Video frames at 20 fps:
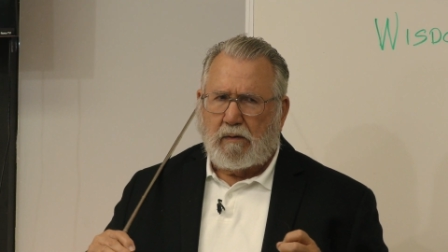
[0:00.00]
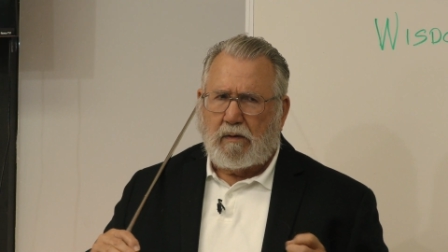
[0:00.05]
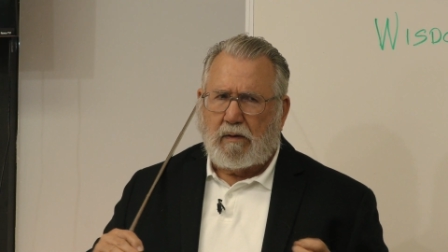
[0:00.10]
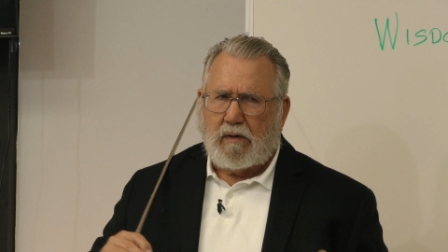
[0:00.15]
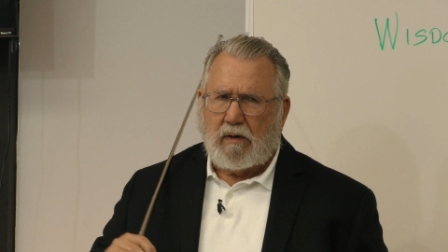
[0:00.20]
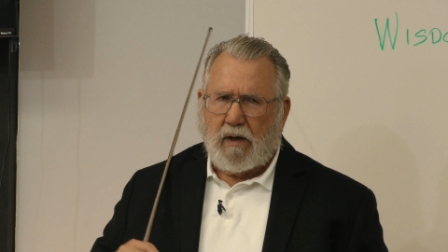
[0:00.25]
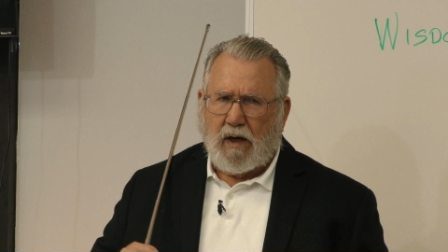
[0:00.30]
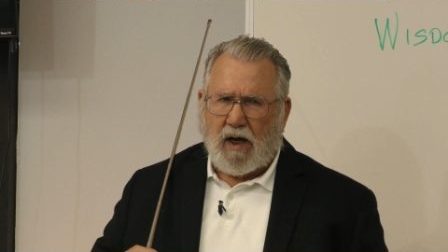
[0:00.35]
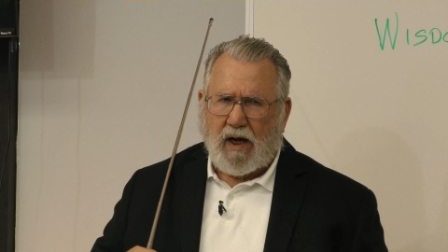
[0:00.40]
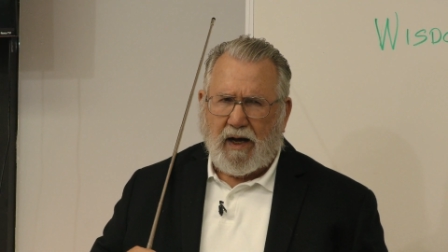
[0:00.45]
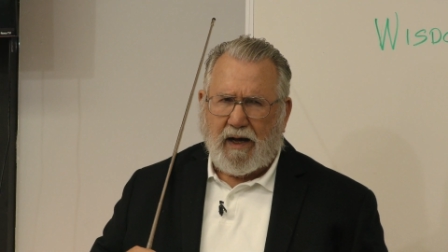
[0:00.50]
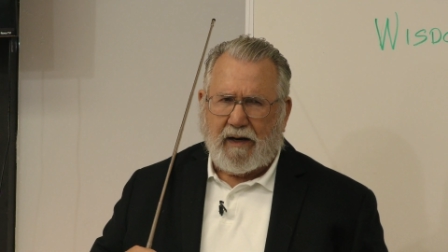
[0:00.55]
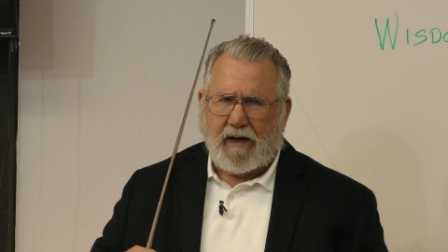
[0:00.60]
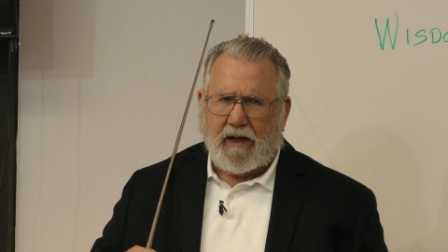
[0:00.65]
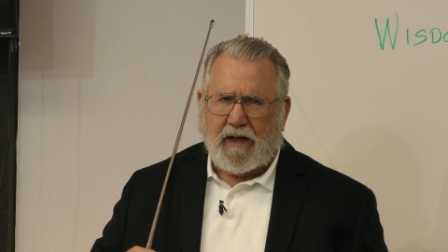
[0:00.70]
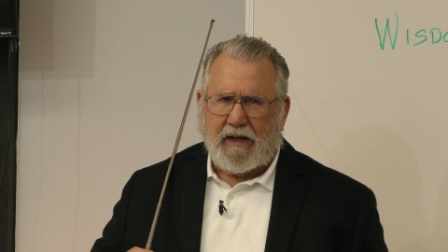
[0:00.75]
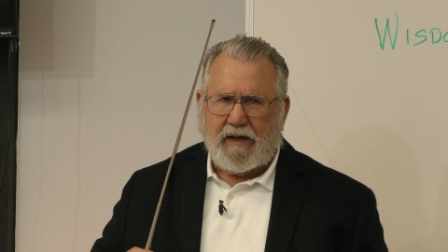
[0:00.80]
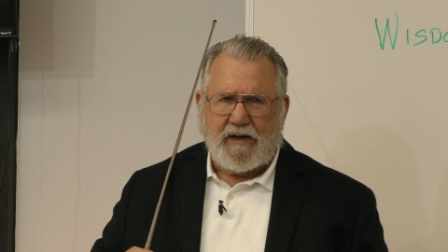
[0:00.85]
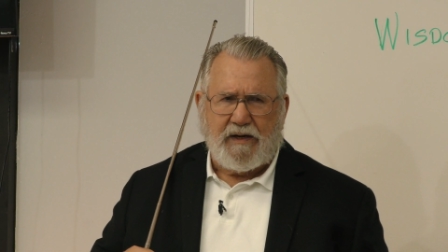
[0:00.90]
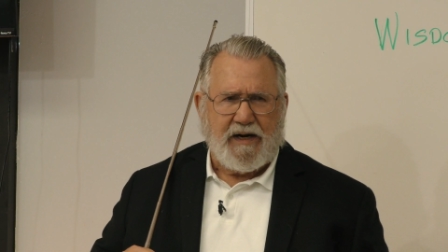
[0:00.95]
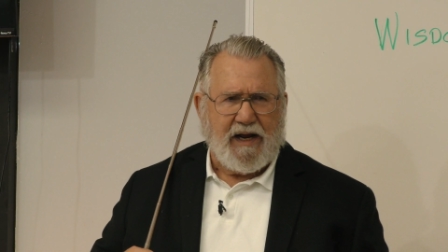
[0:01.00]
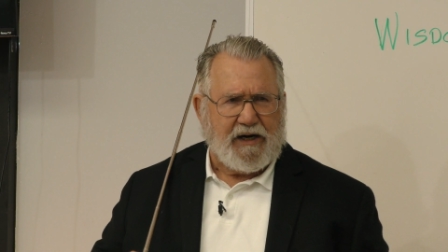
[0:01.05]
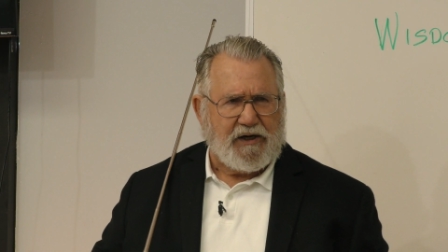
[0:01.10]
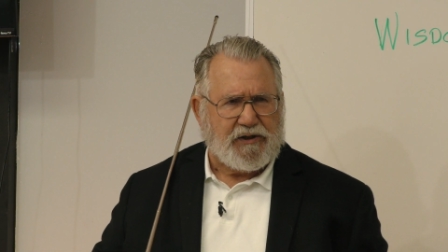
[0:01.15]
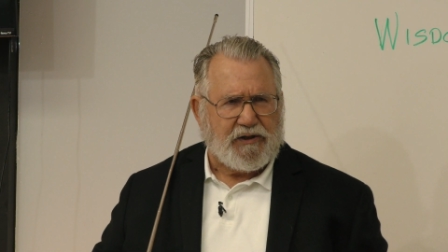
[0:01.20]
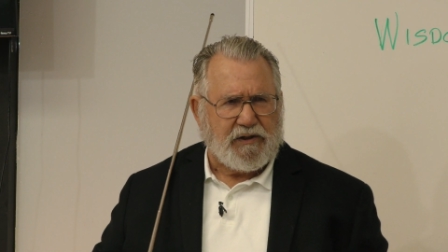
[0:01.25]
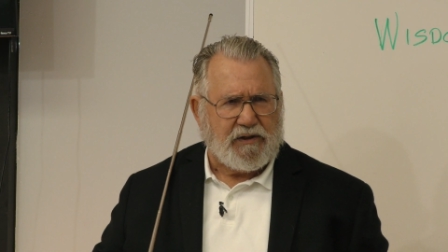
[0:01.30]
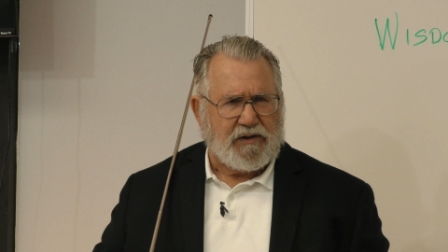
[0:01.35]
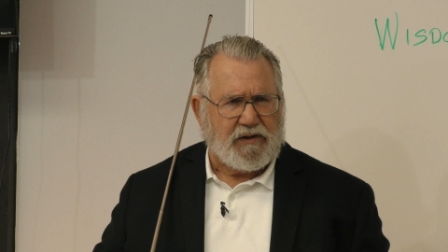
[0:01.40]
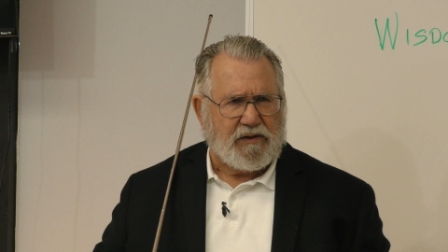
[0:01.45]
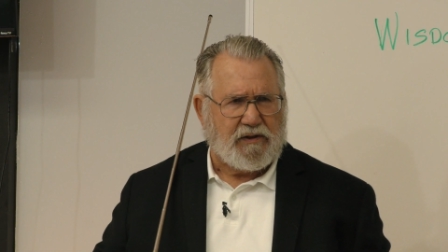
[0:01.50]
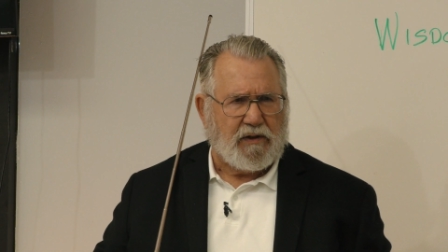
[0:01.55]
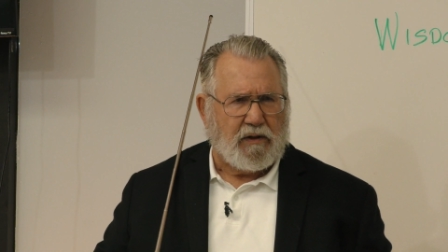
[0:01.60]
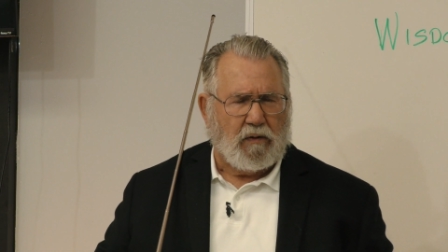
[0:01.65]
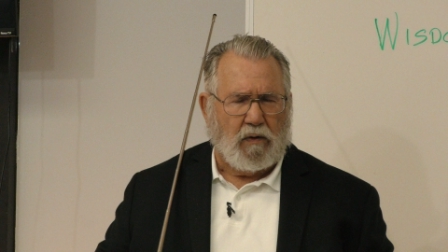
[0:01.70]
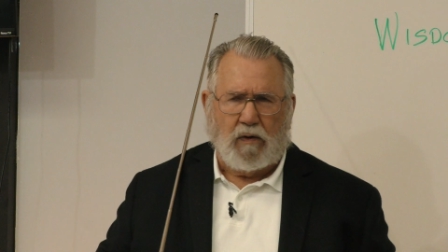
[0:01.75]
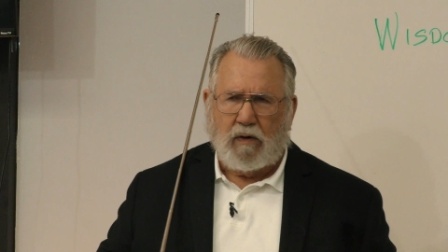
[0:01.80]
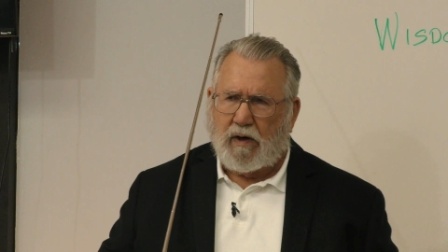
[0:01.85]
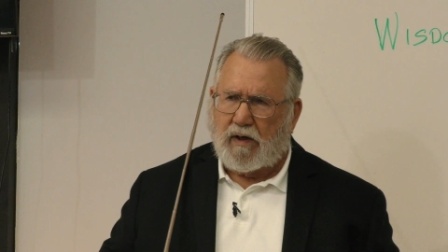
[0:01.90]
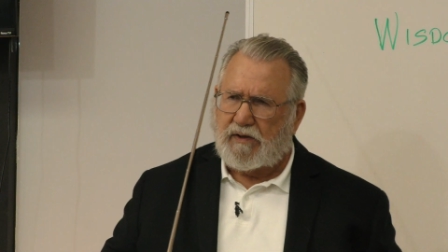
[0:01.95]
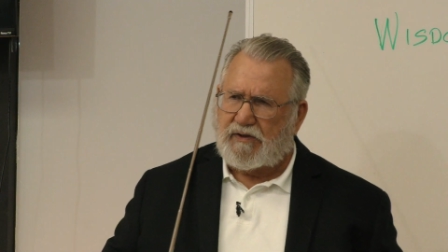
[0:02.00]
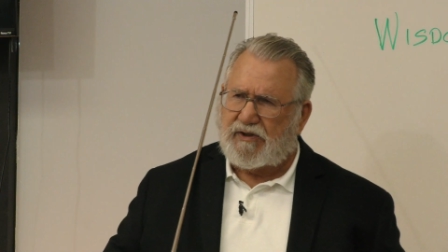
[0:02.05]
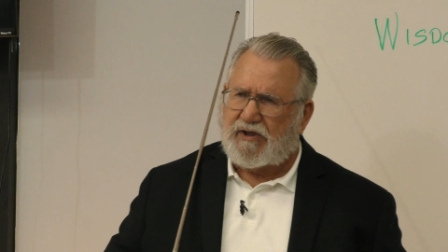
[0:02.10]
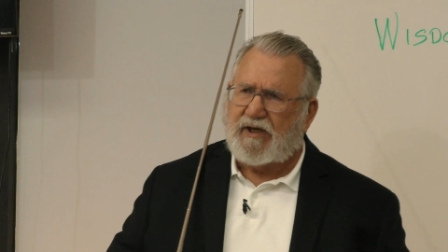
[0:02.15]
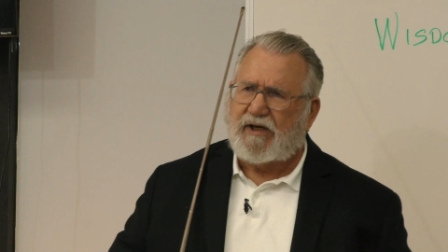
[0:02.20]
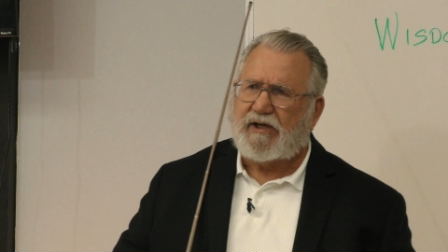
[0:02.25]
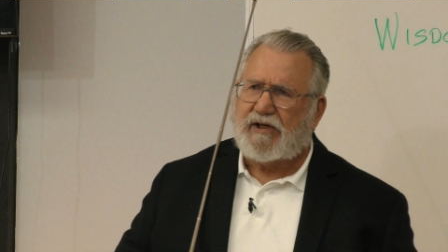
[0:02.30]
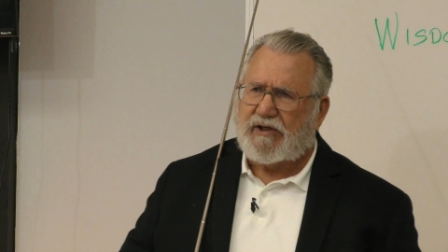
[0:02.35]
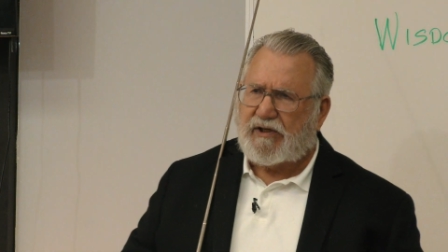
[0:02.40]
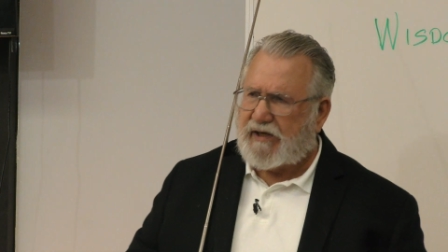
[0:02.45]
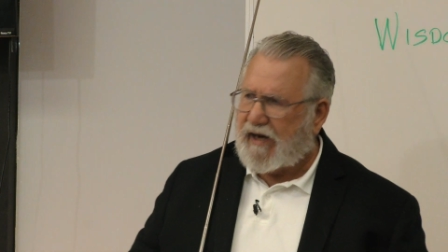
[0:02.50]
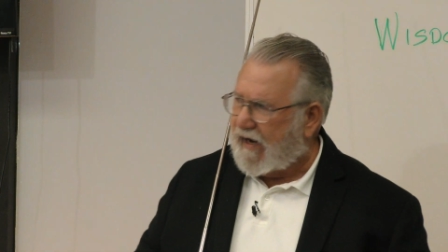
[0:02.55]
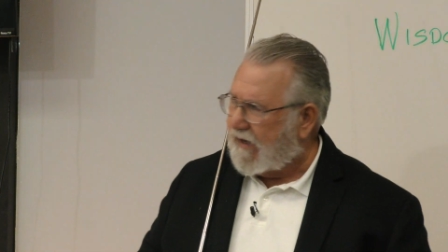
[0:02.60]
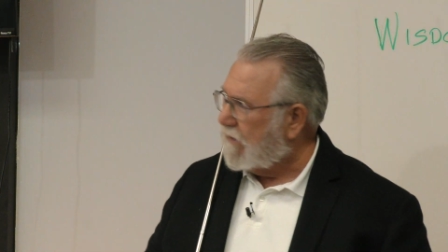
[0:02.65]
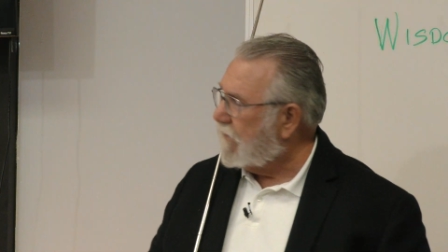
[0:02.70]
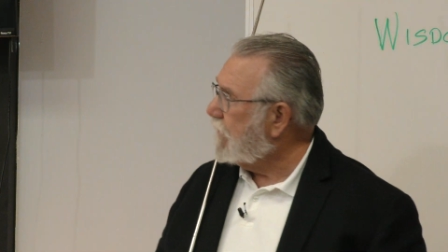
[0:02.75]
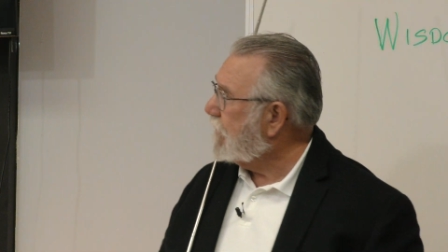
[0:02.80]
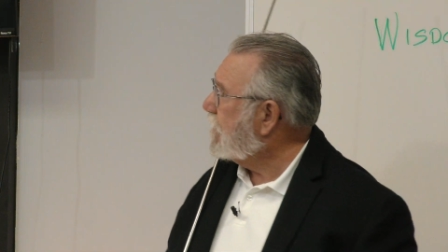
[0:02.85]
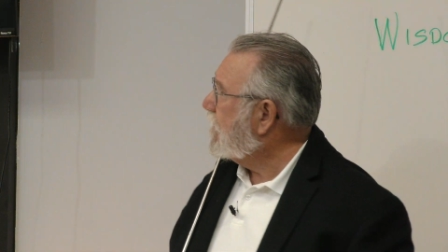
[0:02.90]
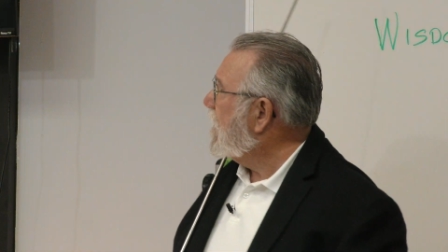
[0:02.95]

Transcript: not a nation or a city state.